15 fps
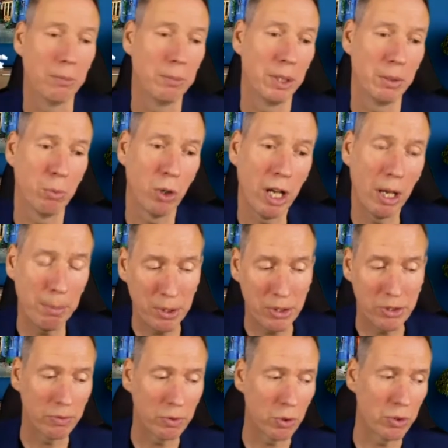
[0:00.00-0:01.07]
mean, what
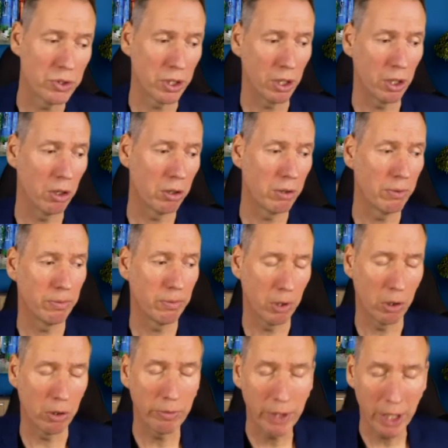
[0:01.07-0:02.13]
happens, of course, in a lot of
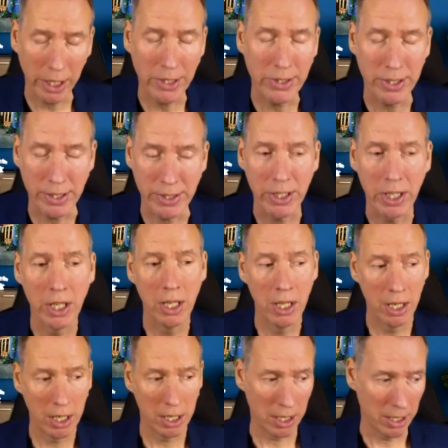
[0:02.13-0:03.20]
lot of cases,
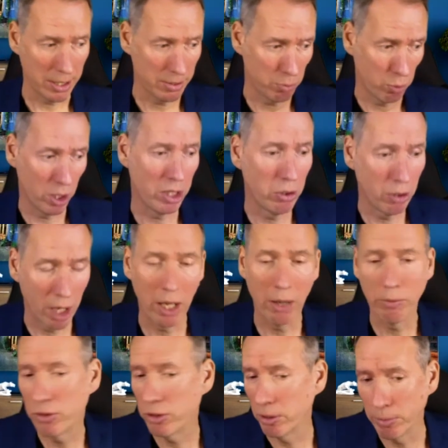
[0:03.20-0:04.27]
is when you
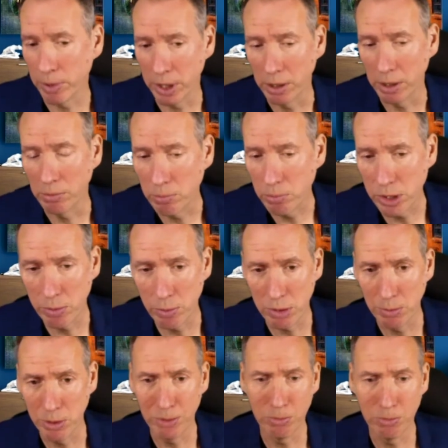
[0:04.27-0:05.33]
have something
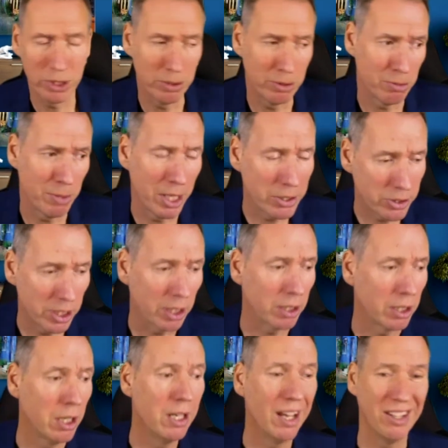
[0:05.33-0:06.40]
symptom symptomatic
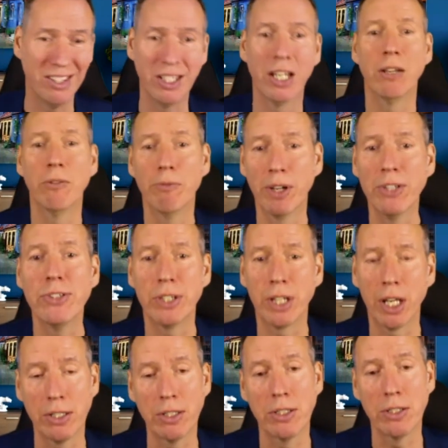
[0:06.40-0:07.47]
and you get it
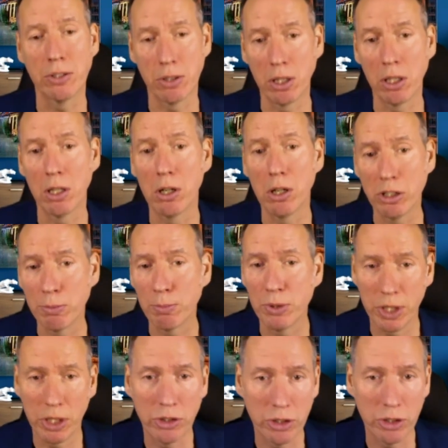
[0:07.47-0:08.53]
investigated. There's a large
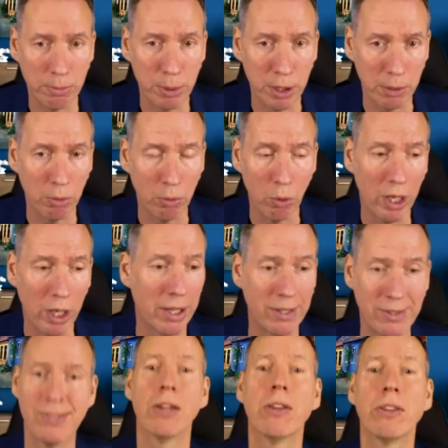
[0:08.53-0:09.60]
percentage of people where
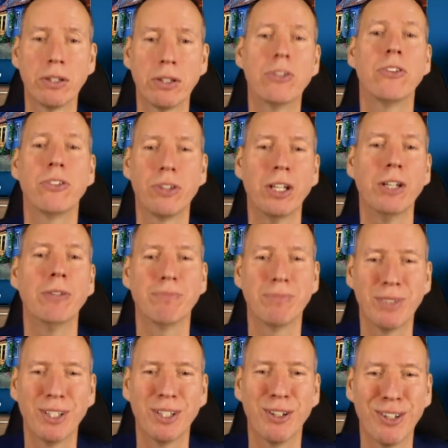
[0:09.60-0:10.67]
there's nothing to see.
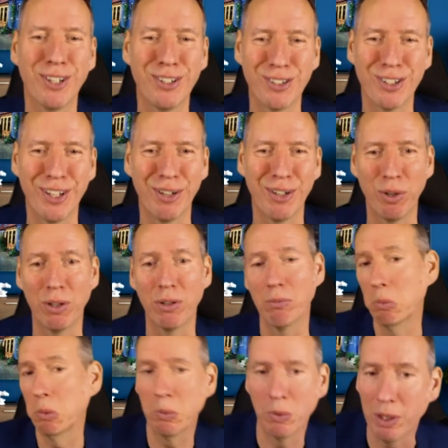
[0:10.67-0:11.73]
You know, there's like, well,
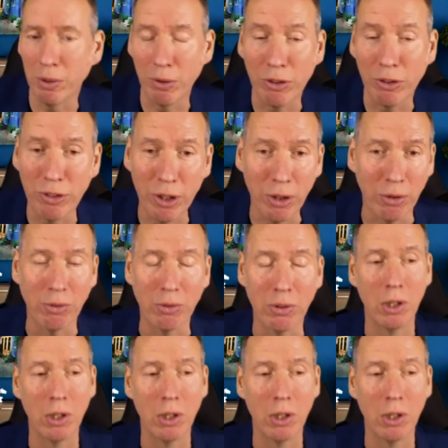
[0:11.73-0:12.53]
there is no